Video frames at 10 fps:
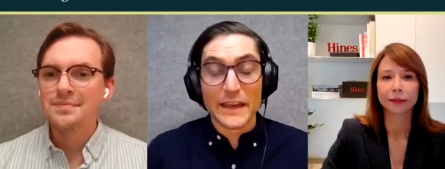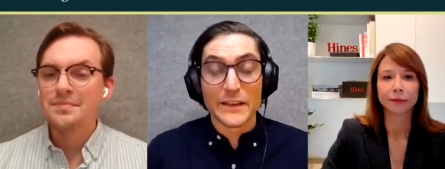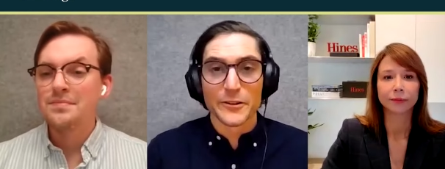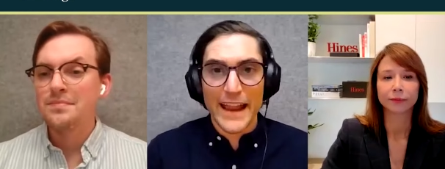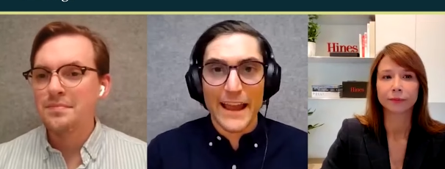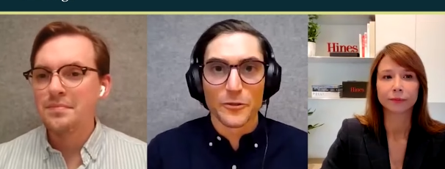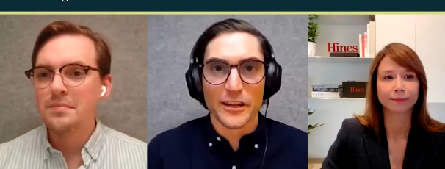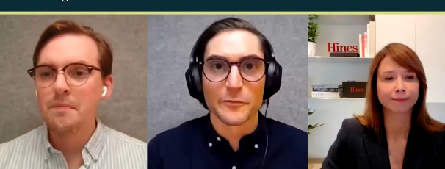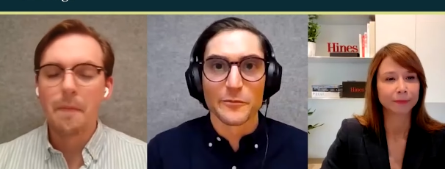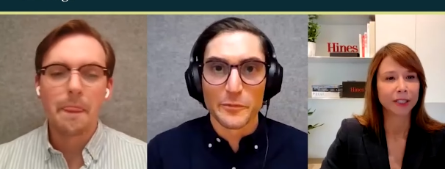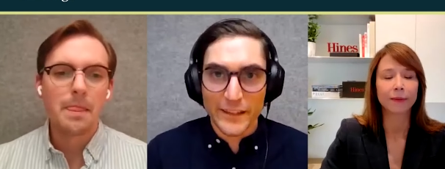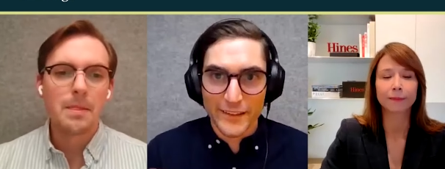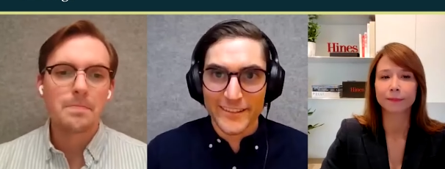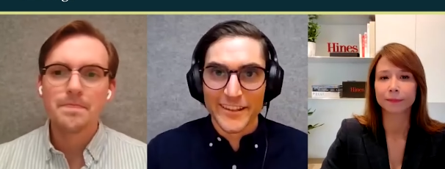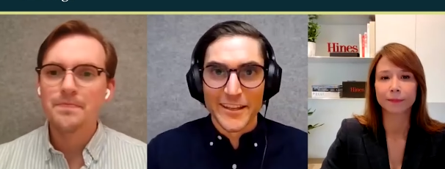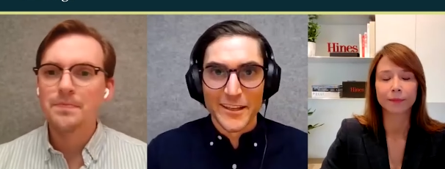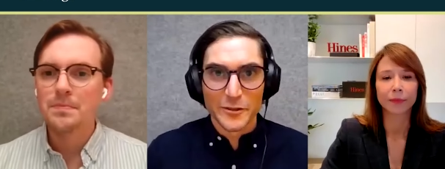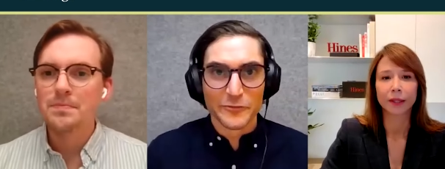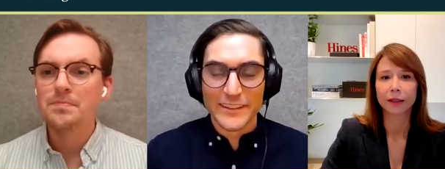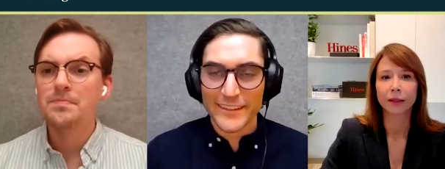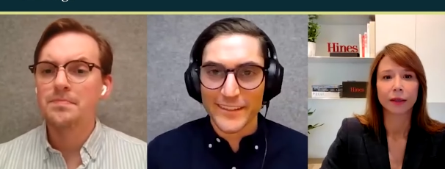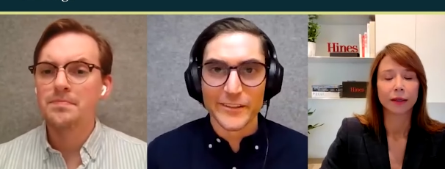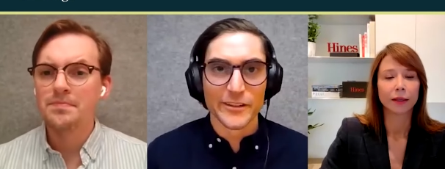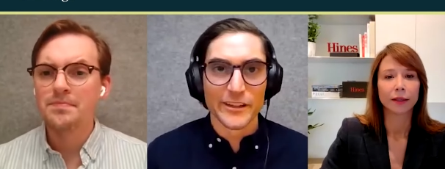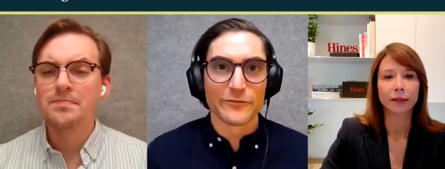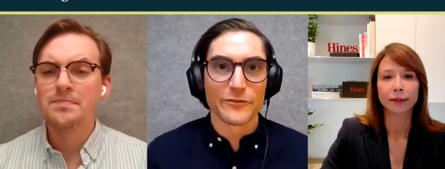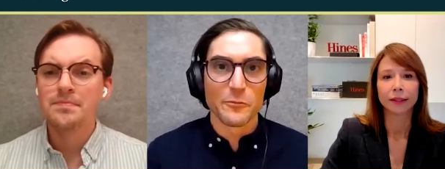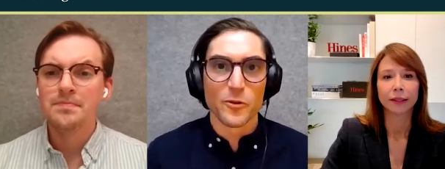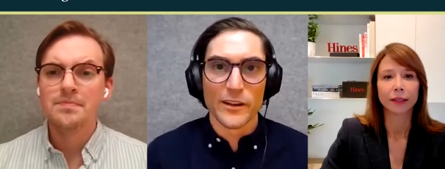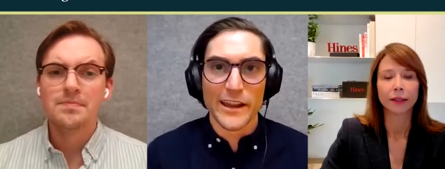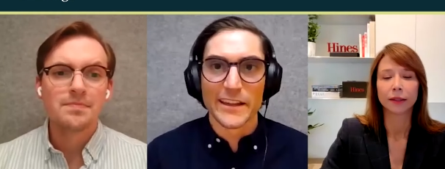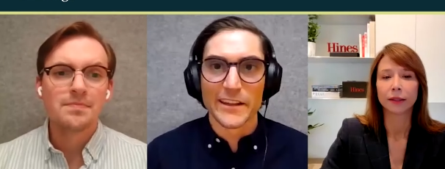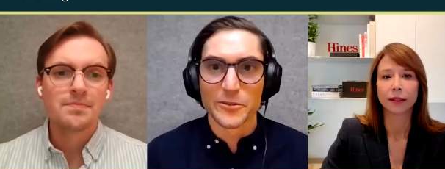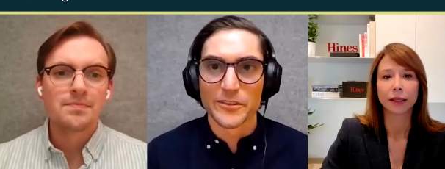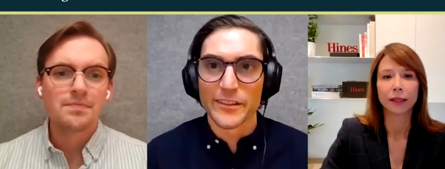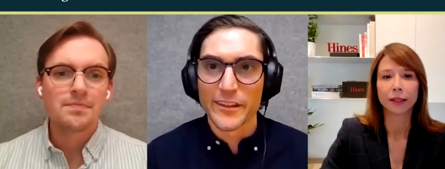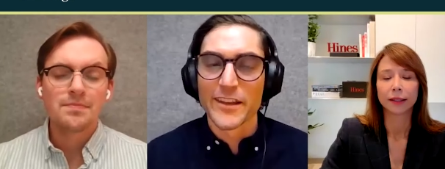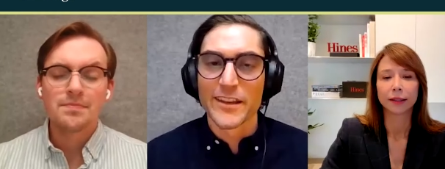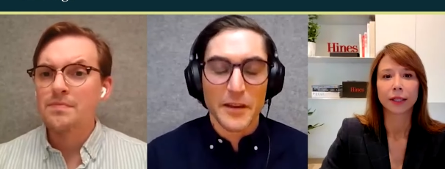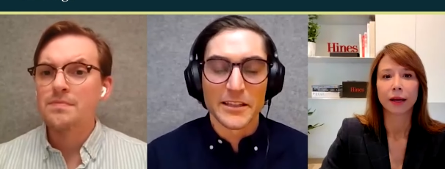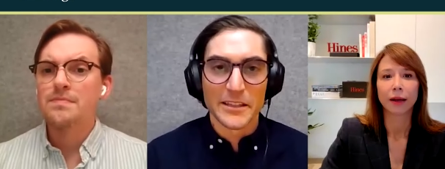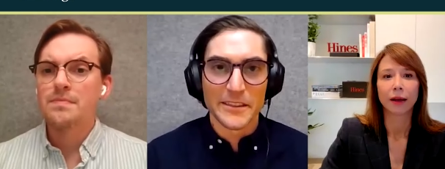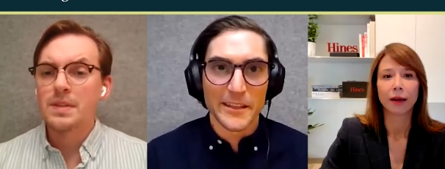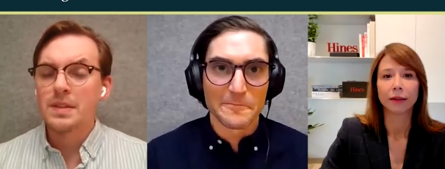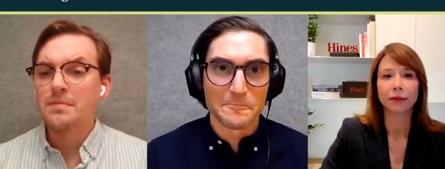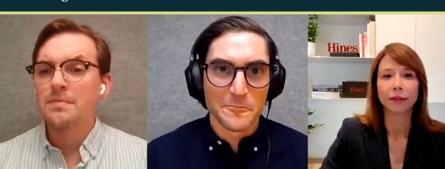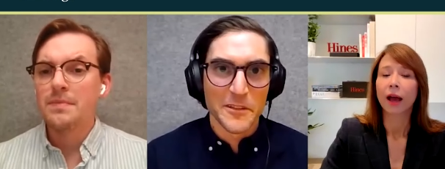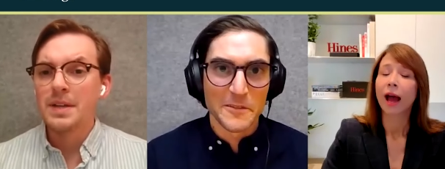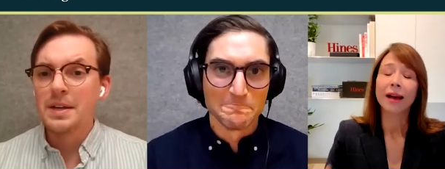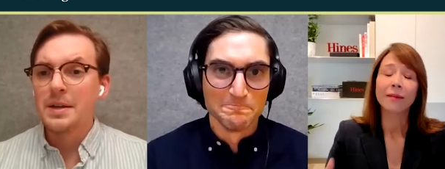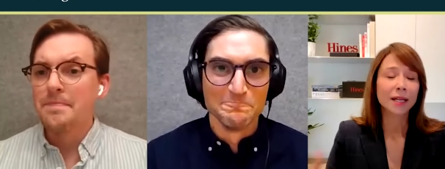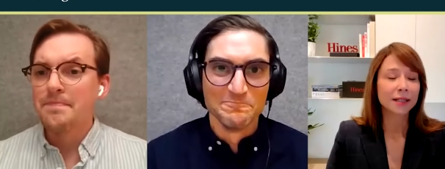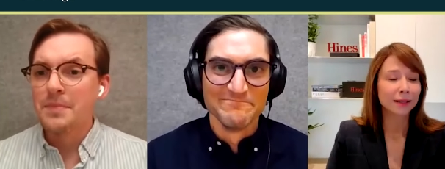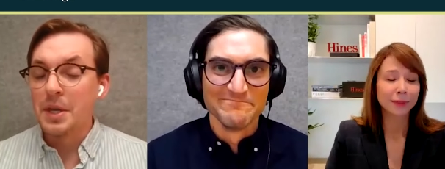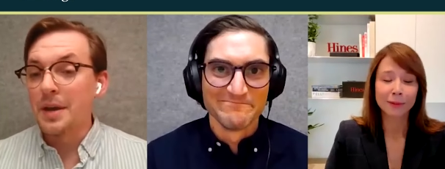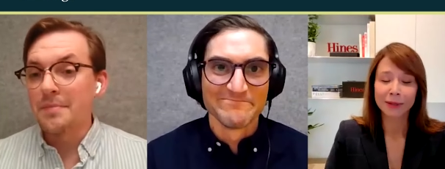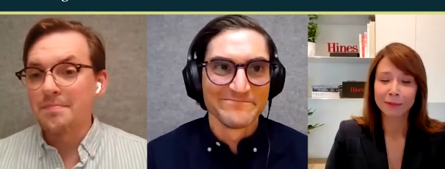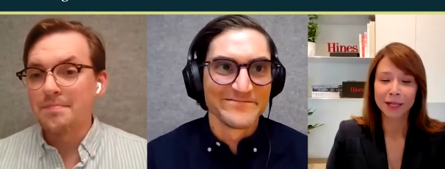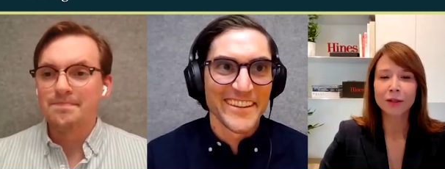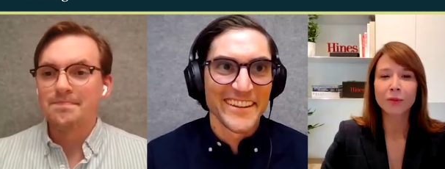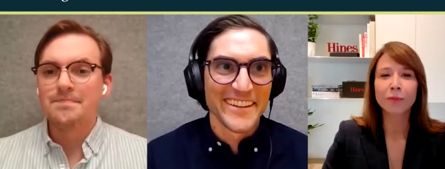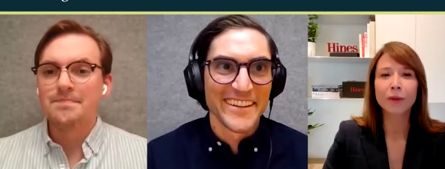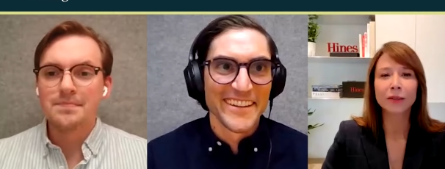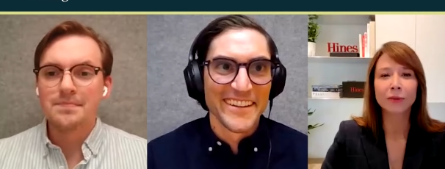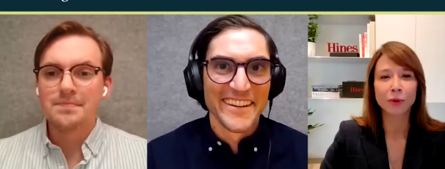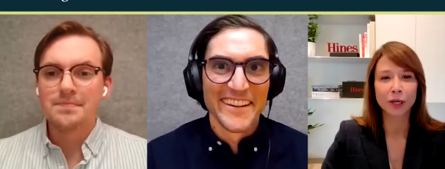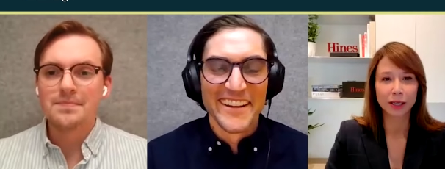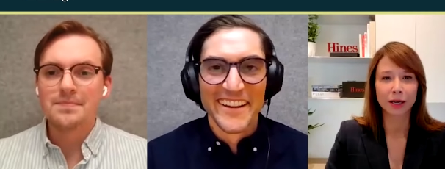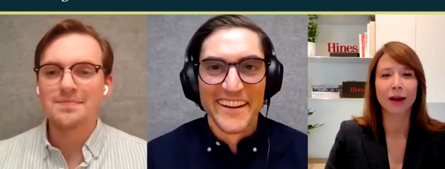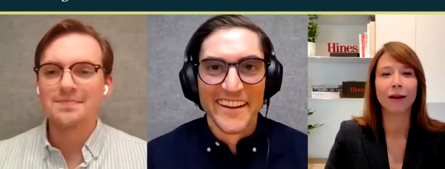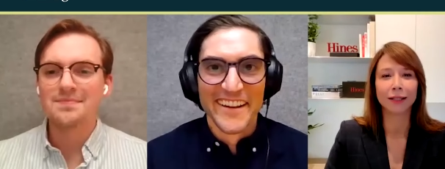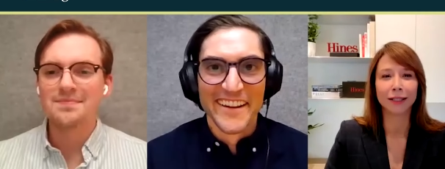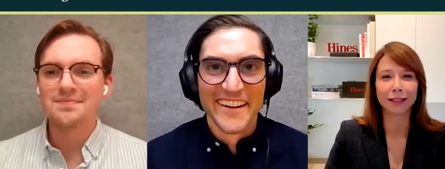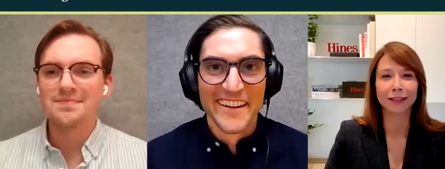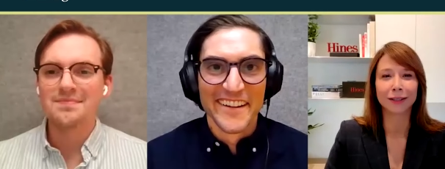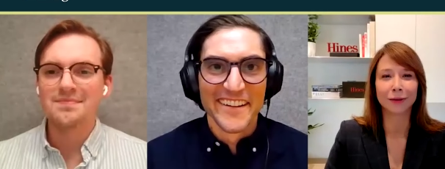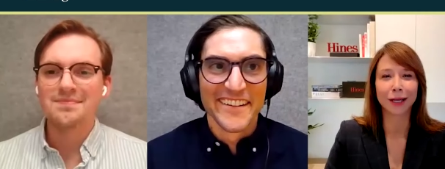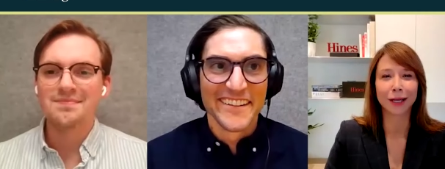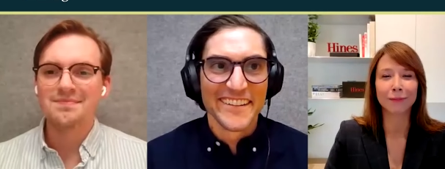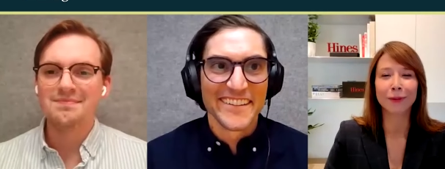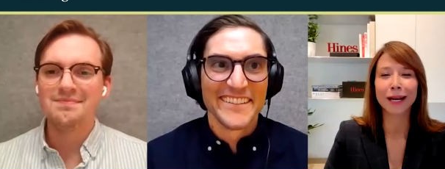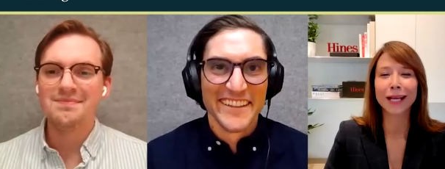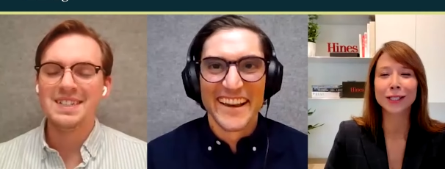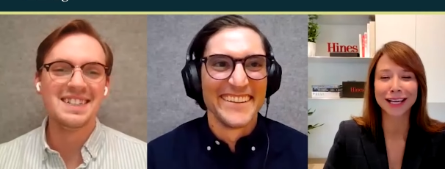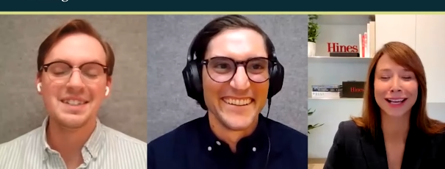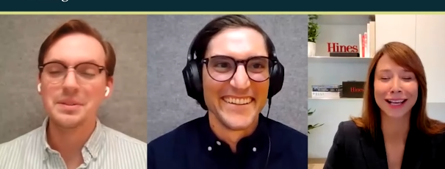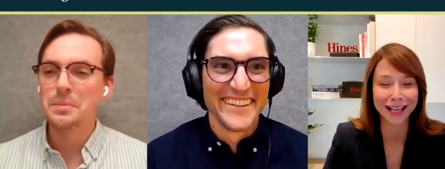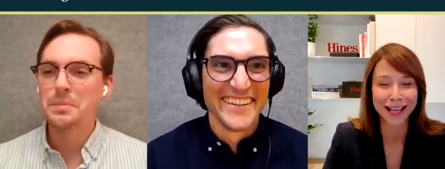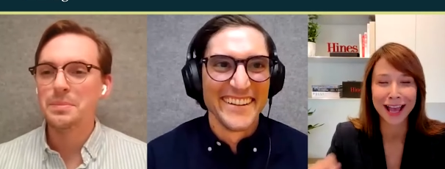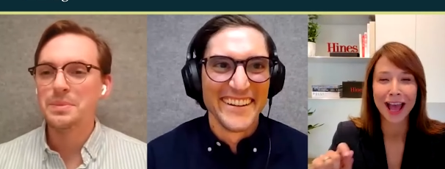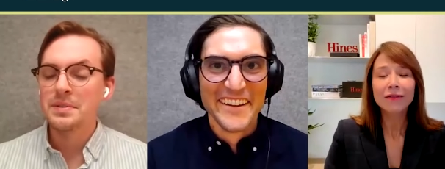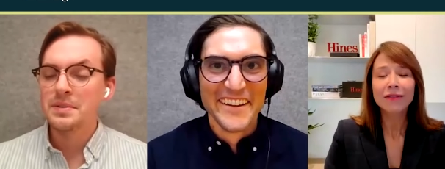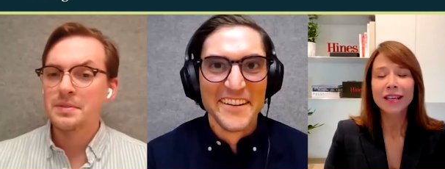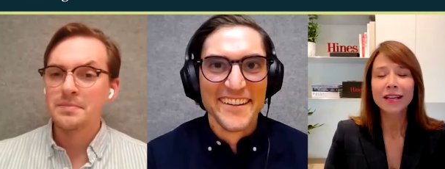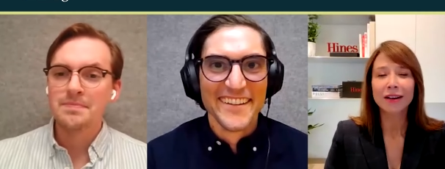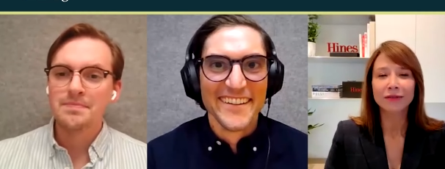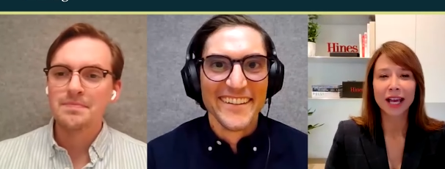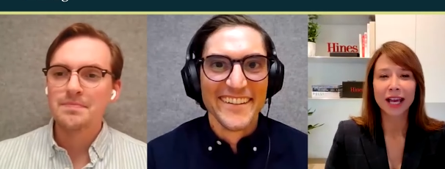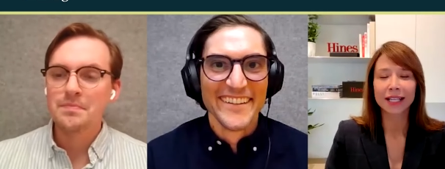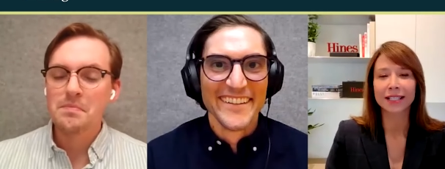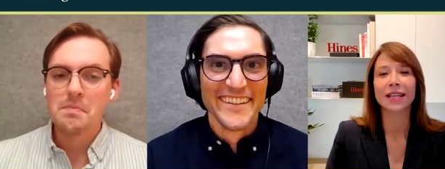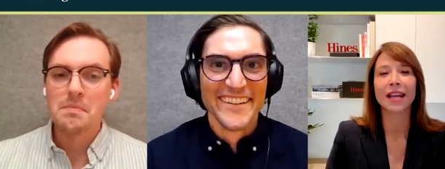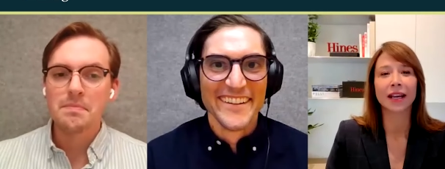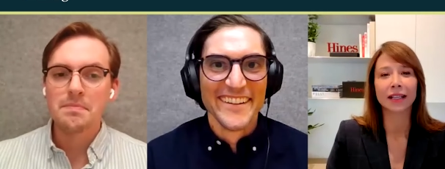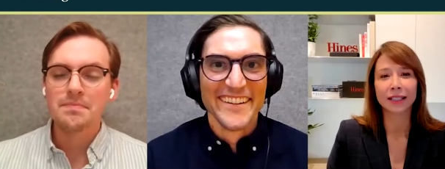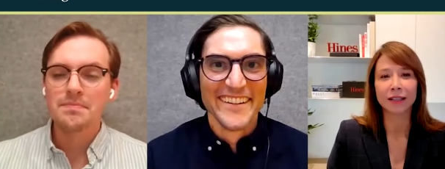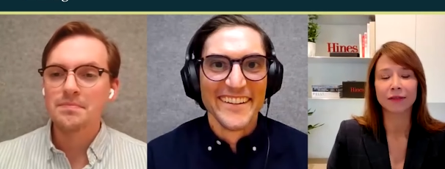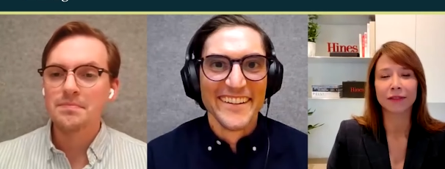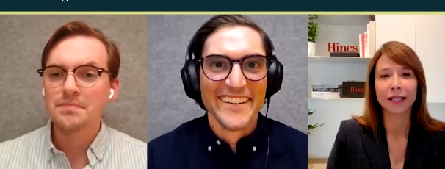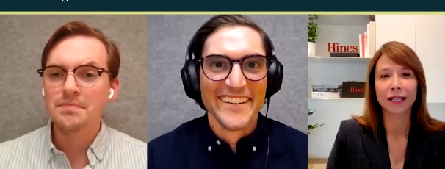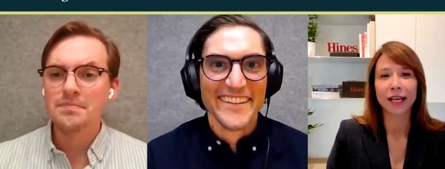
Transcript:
Speaker 1: better outcomes because you've considered it from more angles. I like that. Yeah.
Speaker 2: I'm admit I'm a complete workaholic. Okay. But I don't think of that as negative.